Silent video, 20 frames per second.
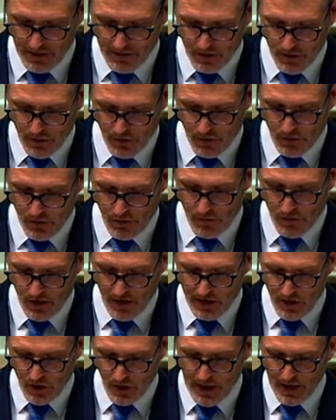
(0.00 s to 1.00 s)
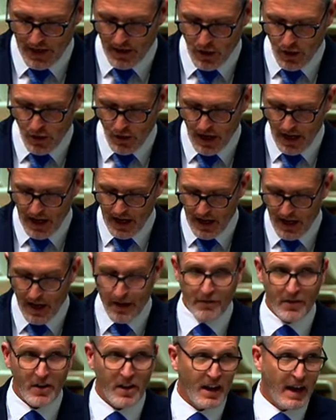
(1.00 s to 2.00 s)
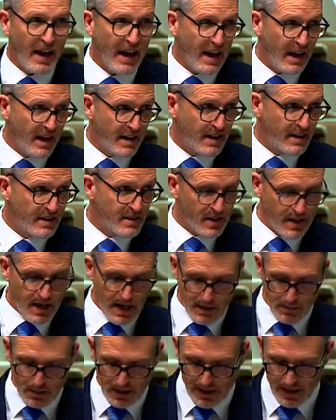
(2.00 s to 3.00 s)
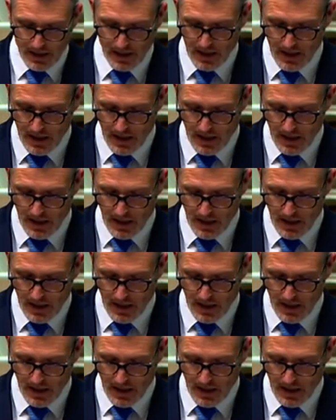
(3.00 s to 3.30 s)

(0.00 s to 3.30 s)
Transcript: to the Australia-UK FTA and its enabling